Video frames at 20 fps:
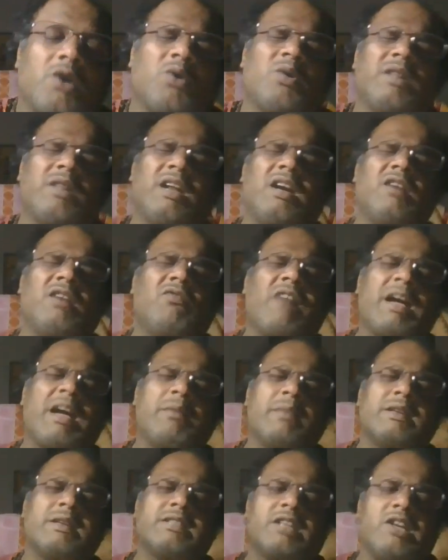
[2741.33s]
told that why
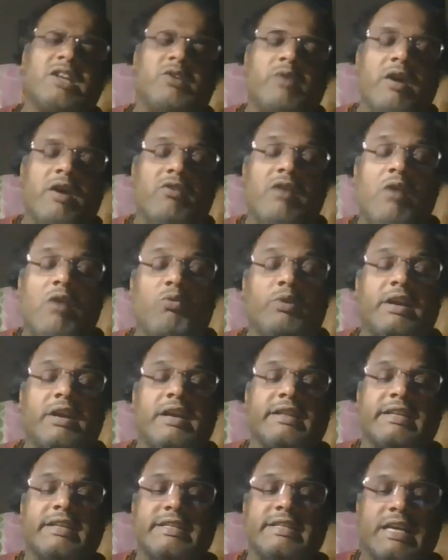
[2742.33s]
basically you have counted
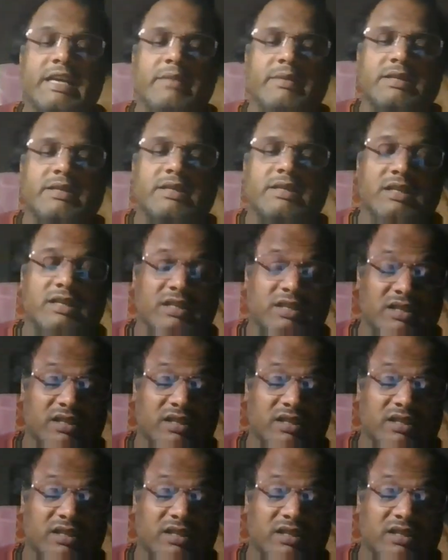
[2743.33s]
this here basically